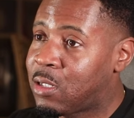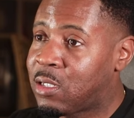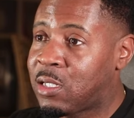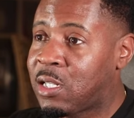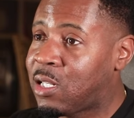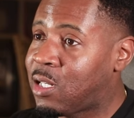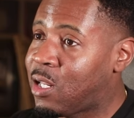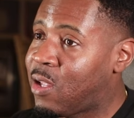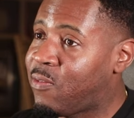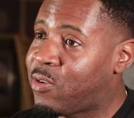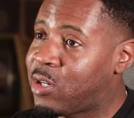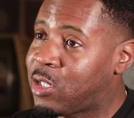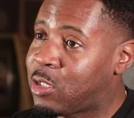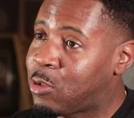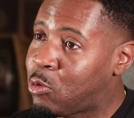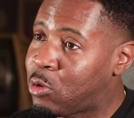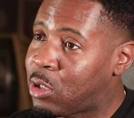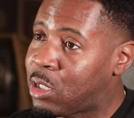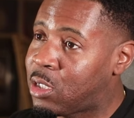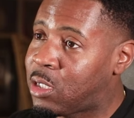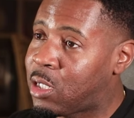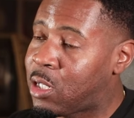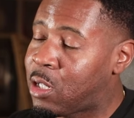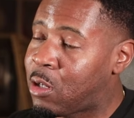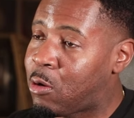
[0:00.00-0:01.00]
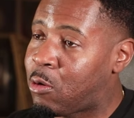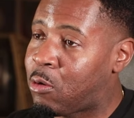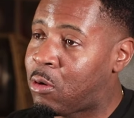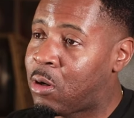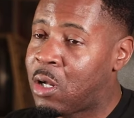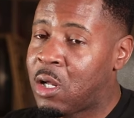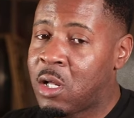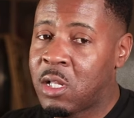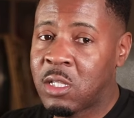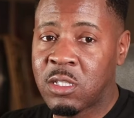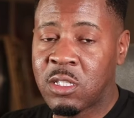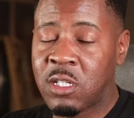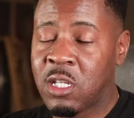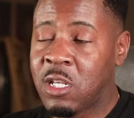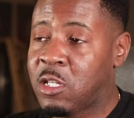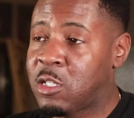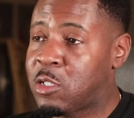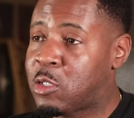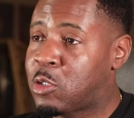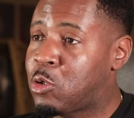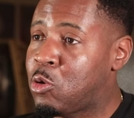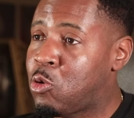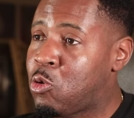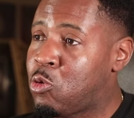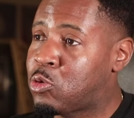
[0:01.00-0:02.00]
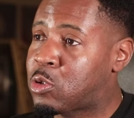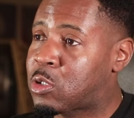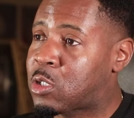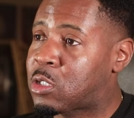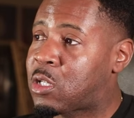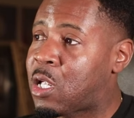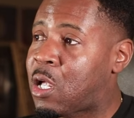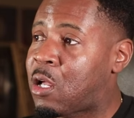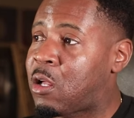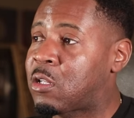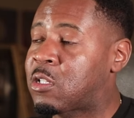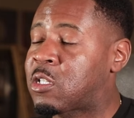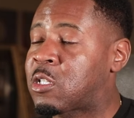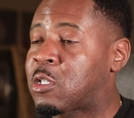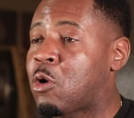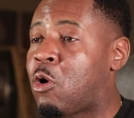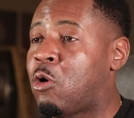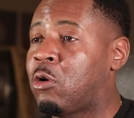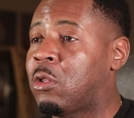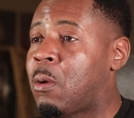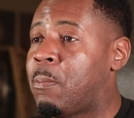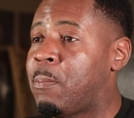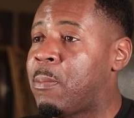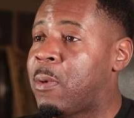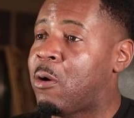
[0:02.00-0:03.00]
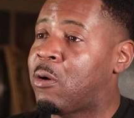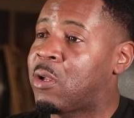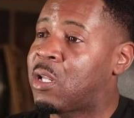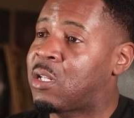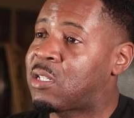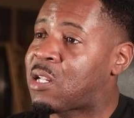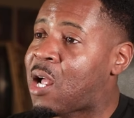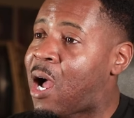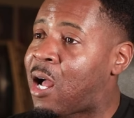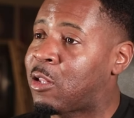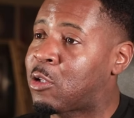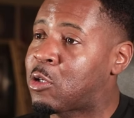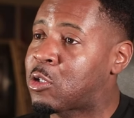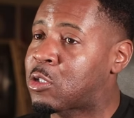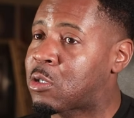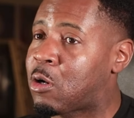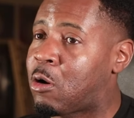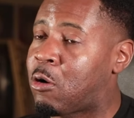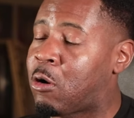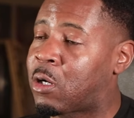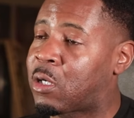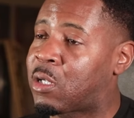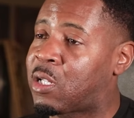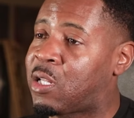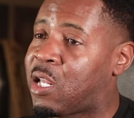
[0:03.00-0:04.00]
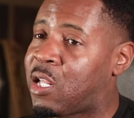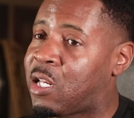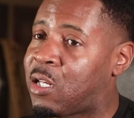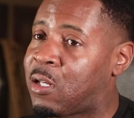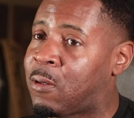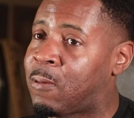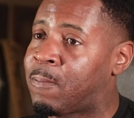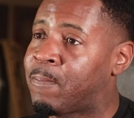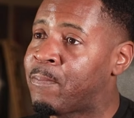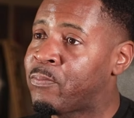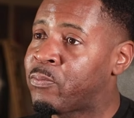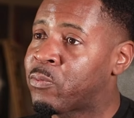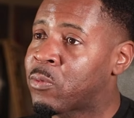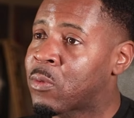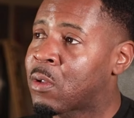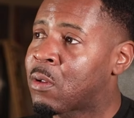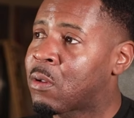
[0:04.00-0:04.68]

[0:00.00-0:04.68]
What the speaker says: Didn't even do the deal. These dudes that stole $1 million are getting